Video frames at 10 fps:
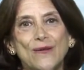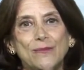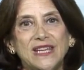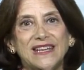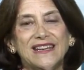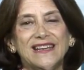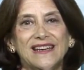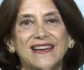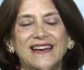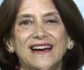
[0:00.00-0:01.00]
meeting
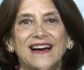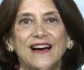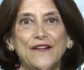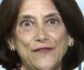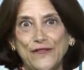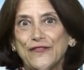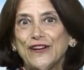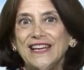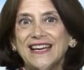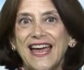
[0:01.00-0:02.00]
for
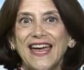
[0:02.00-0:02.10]
free.